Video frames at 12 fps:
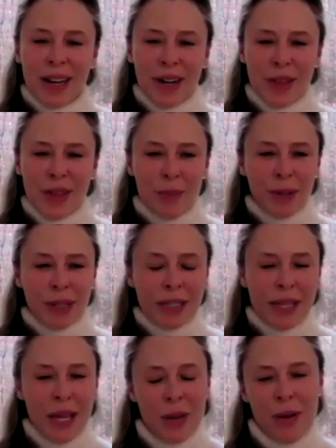the books that
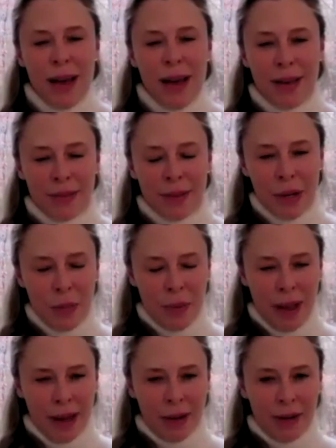you have in your
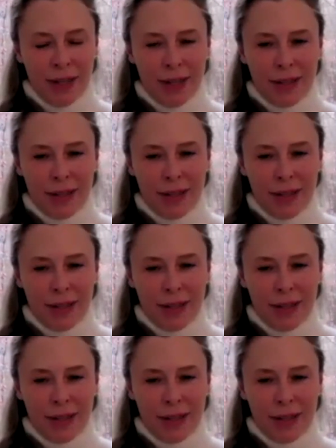background?